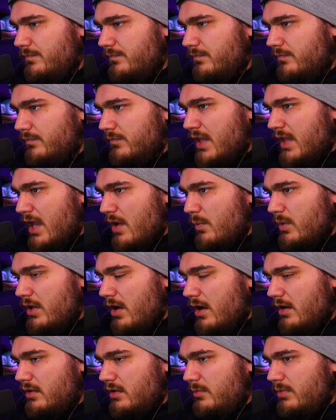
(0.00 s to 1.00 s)
Now, we
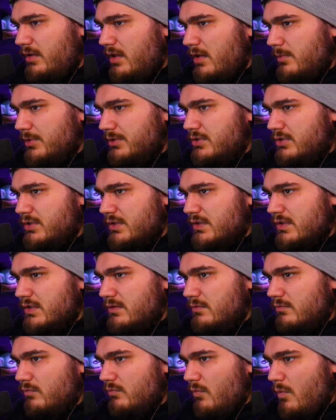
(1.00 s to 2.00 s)
are going to be able to just
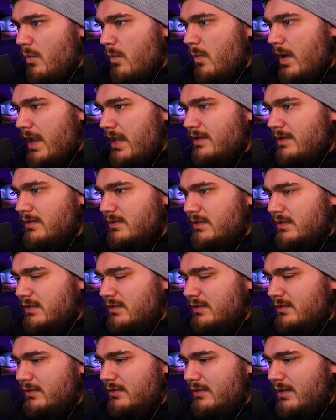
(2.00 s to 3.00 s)
wait.
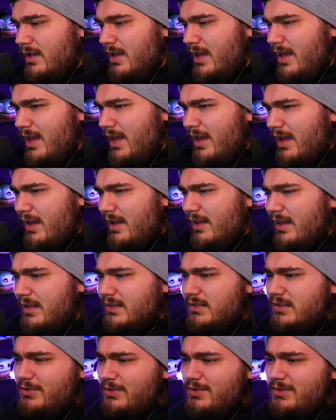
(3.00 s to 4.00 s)
It's
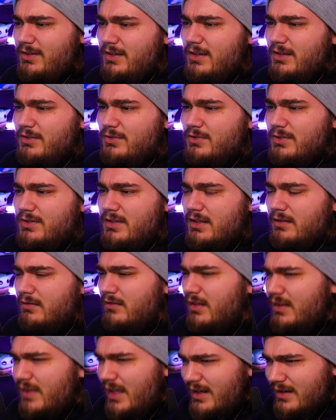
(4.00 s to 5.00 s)
such an interesting...
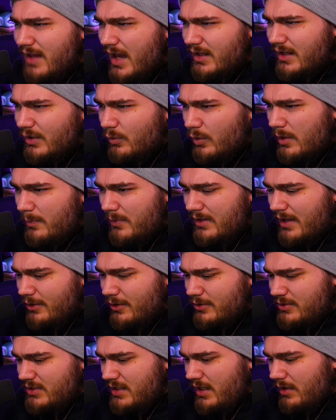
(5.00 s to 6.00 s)
Did they not equip an
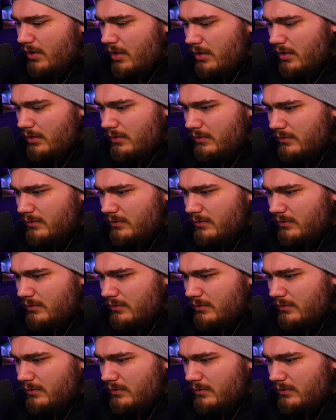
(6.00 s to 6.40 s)
energy at all?